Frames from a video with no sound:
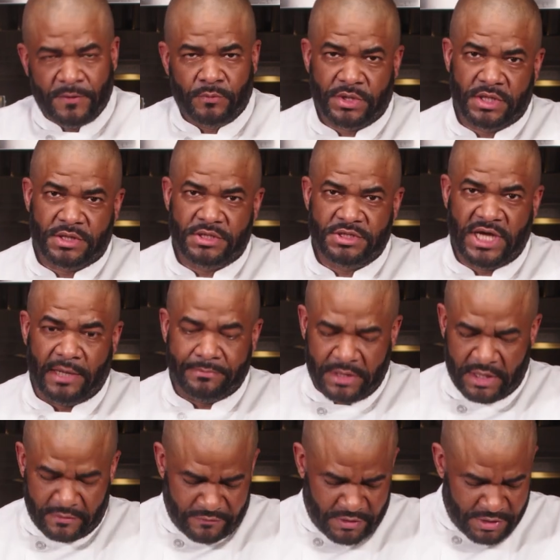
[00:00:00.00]
we get the job
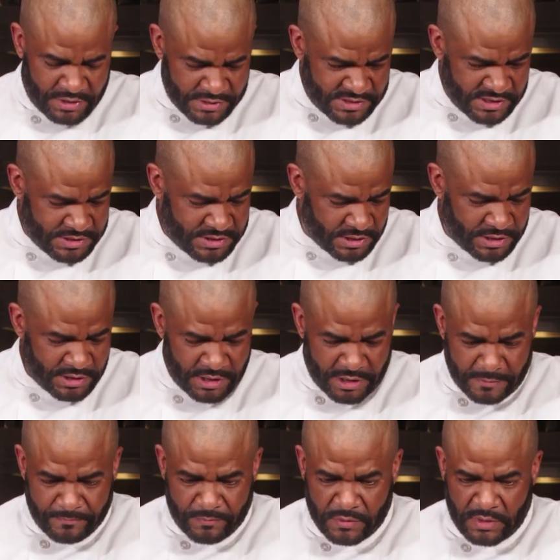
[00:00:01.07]
done very consistently
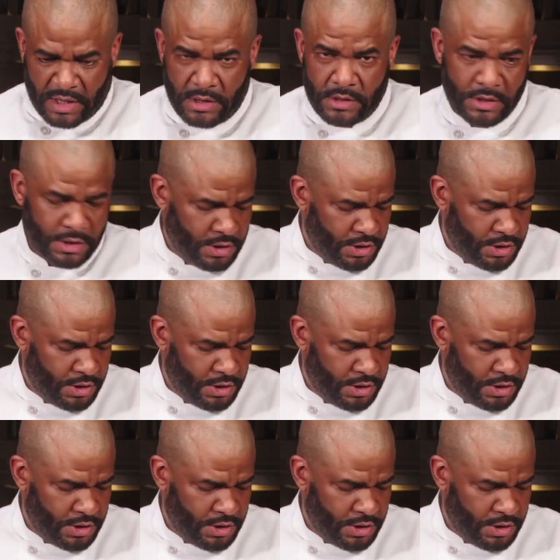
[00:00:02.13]
there, okay?